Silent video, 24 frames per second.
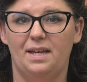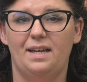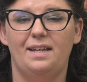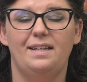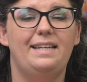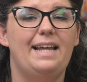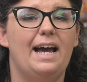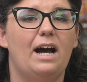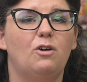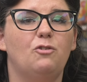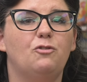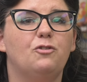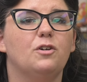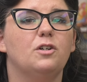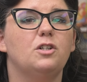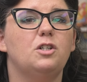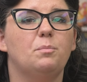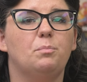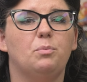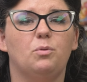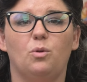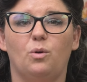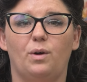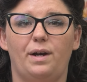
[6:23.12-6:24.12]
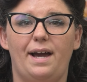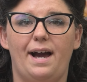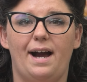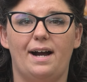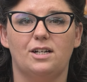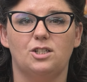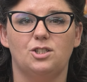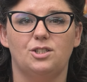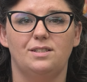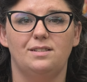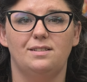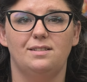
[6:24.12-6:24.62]
Now for deploy
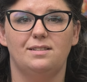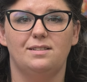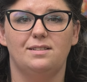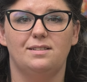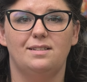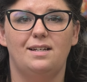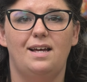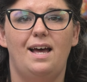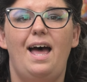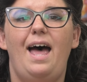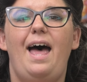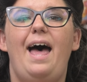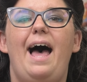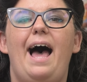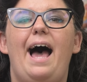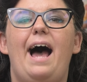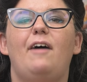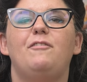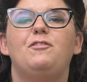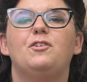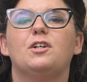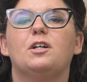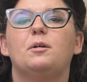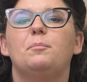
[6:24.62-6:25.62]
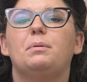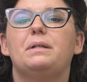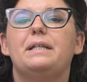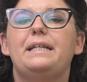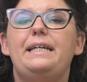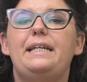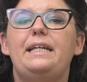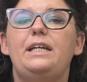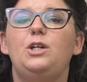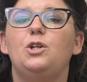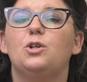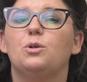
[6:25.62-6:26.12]
actions. After
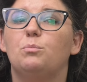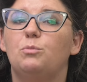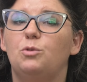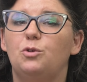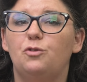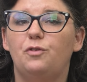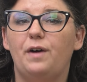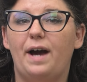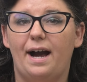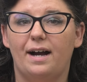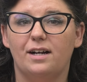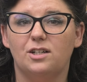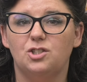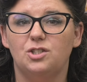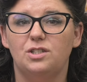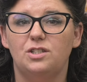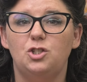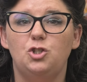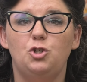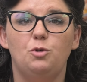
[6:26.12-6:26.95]
completing your move actions,